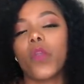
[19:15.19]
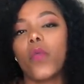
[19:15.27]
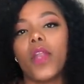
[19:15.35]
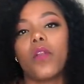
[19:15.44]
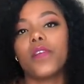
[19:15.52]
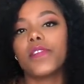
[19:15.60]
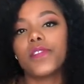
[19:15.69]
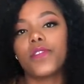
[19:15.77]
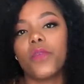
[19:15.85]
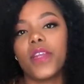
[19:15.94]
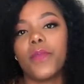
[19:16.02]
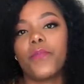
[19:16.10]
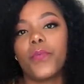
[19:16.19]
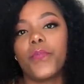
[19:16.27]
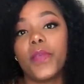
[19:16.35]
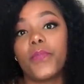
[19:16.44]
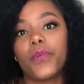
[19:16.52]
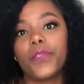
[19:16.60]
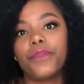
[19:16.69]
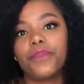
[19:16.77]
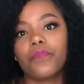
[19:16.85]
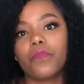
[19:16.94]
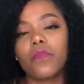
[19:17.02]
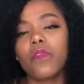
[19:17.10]
we lost so many people.
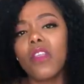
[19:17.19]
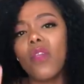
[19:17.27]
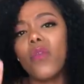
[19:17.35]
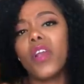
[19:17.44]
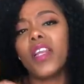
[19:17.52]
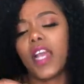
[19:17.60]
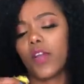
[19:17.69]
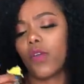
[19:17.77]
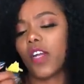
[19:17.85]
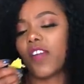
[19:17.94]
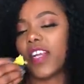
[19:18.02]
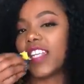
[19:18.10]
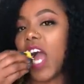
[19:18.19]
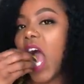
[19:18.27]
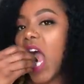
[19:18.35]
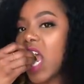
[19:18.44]
We only had one writer.